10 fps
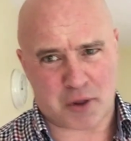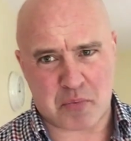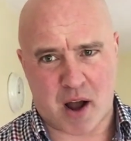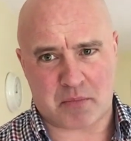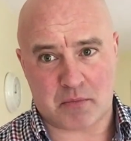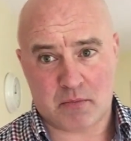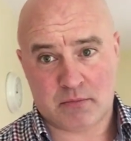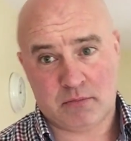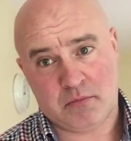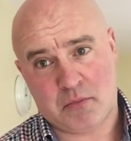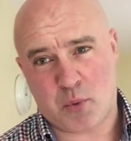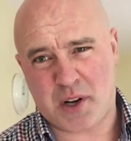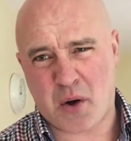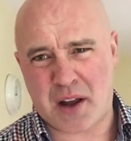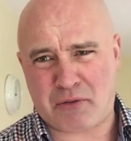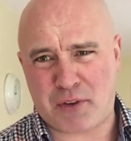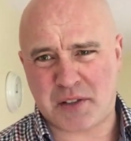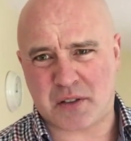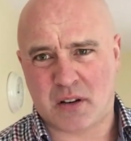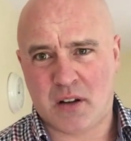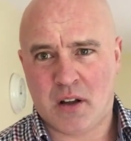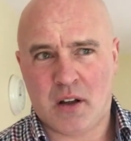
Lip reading: the problem. But we know how to fix it.